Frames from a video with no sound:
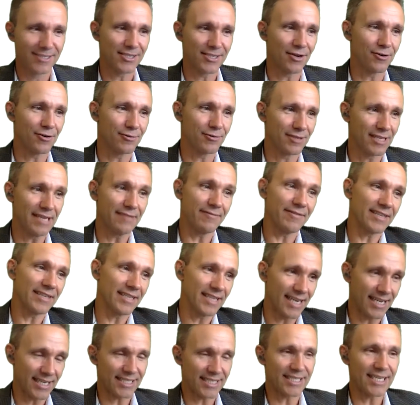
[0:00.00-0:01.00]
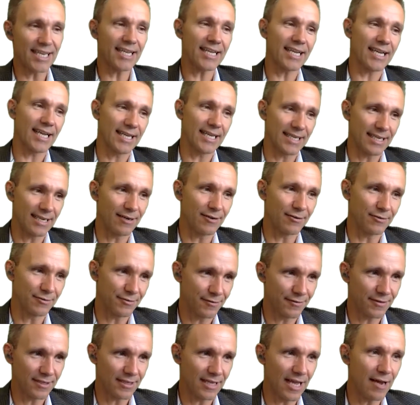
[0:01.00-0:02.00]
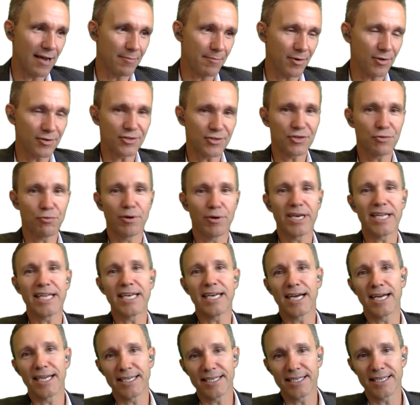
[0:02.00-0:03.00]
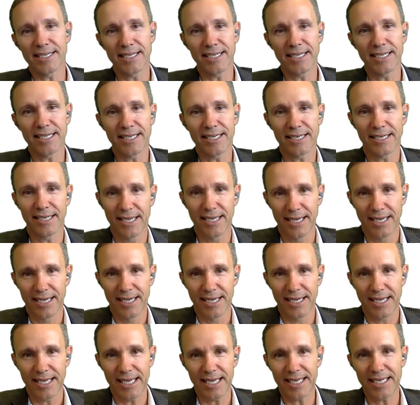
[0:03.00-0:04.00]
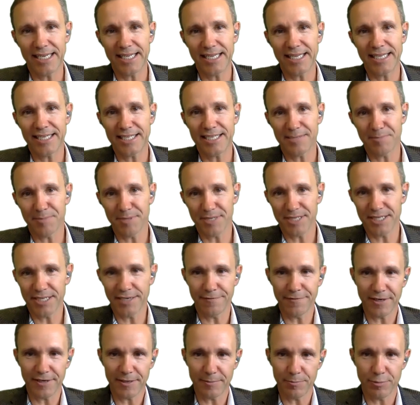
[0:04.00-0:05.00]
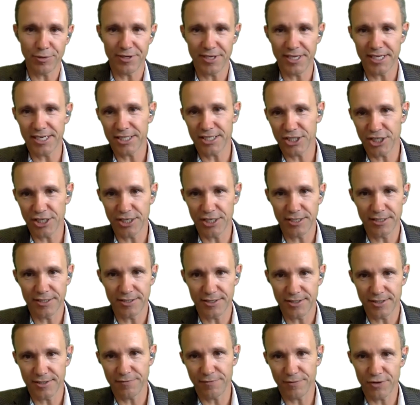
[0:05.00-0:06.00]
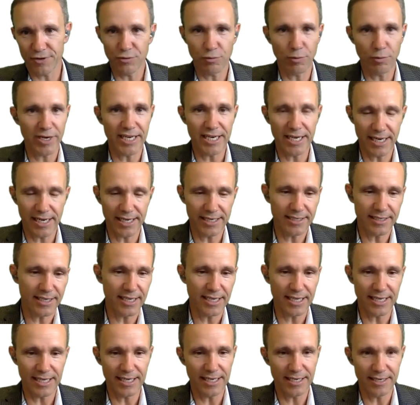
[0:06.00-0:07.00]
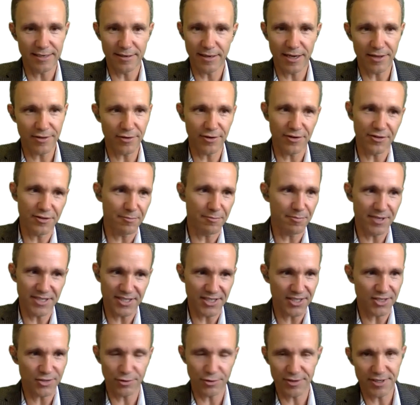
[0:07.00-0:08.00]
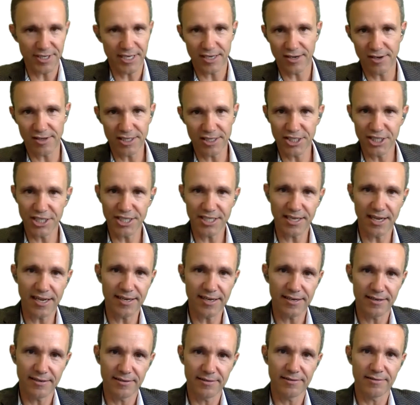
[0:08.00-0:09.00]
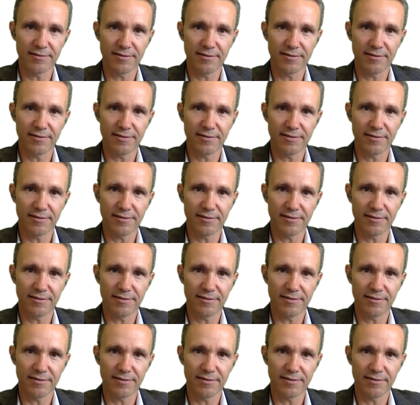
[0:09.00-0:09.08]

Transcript: So leaving the next decade out, how about 2019? Any specific predictions for 2019, either on the business or technology side?